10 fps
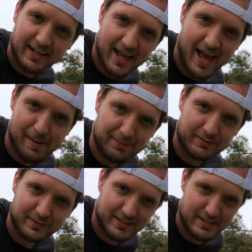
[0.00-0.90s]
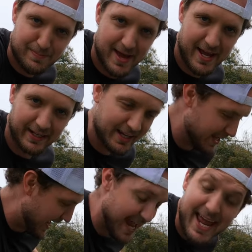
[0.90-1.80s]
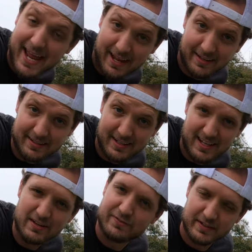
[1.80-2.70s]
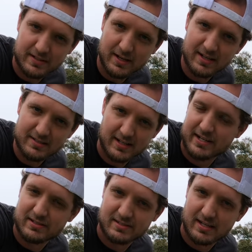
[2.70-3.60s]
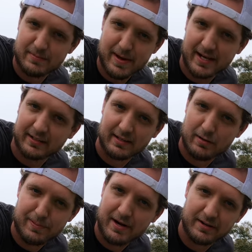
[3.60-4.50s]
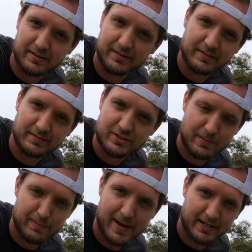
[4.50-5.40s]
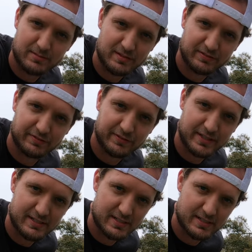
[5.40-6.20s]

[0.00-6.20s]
gonna happen with this bag. And if it does, I just send it back and they repair it and ship it back to me for free.